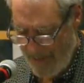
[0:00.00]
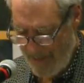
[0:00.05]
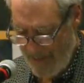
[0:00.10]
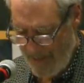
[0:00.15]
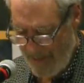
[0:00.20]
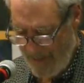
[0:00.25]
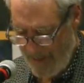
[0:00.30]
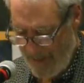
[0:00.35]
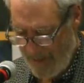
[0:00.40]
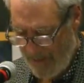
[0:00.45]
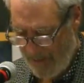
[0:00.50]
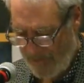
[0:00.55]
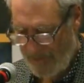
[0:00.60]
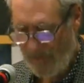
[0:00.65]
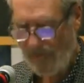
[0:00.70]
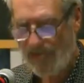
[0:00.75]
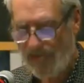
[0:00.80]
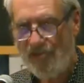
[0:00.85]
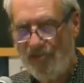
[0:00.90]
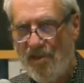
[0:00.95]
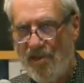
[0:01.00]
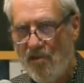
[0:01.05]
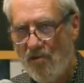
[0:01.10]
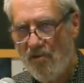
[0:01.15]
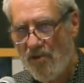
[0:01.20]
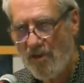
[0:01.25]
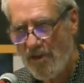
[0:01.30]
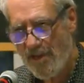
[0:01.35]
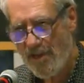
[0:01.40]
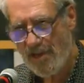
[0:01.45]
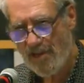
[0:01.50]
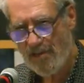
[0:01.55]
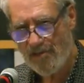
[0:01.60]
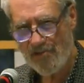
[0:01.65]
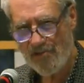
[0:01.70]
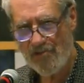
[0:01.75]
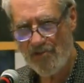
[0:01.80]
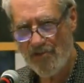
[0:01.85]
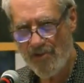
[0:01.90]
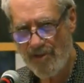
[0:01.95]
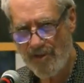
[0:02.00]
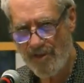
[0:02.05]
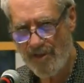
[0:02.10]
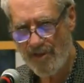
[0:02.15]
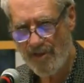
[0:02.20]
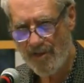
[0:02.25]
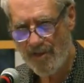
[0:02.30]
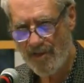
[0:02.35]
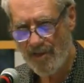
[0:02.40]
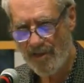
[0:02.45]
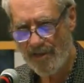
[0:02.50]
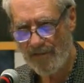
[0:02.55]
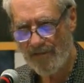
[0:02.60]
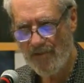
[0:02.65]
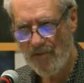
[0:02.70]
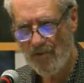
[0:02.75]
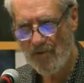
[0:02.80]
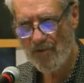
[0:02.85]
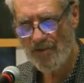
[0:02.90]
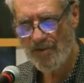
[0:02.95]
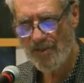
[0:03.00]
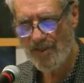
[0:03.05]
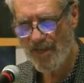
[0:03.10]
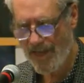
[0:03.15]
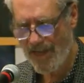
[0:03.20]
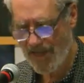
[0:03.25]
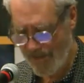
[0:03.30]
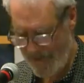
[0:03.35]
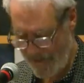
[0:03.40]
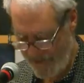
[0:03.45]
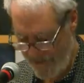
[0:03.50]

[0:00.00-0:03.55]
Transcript: is the secret history of your death,